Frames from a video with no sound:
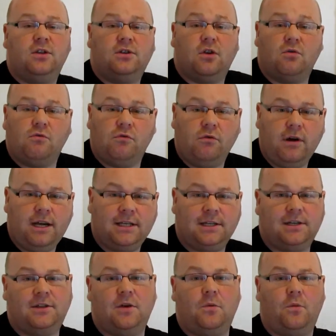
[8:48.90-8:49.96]
there's a
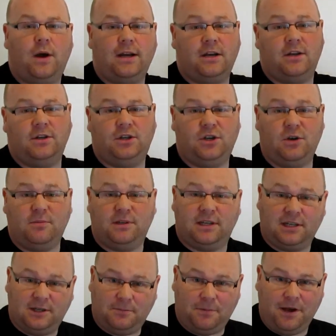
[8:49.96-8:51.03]
risk that when consumers
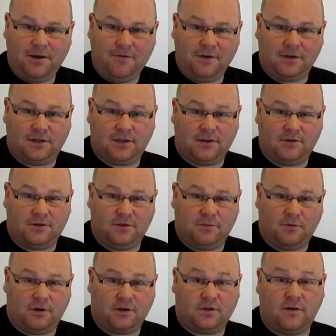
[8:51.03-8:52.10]
experience those new
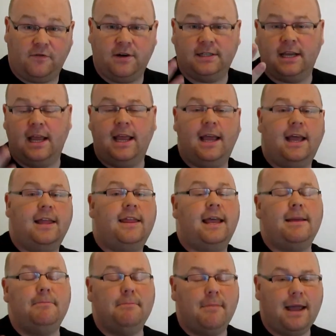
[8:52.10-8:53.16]
product offerings,
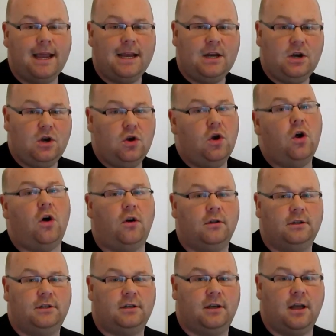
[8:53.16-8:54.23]
they may
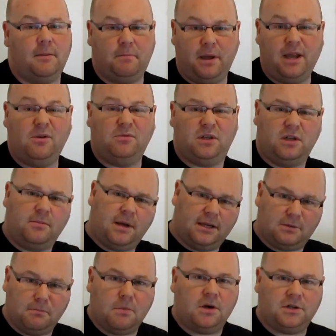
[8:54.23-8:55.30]
not appeal to them
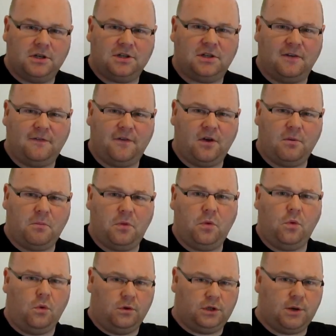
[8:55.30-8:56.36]
as much as the firm
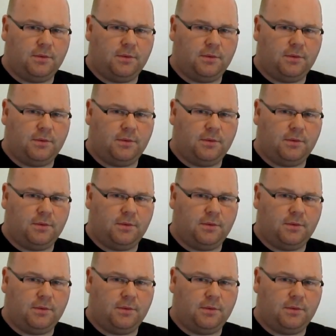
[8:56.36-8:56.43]
thought.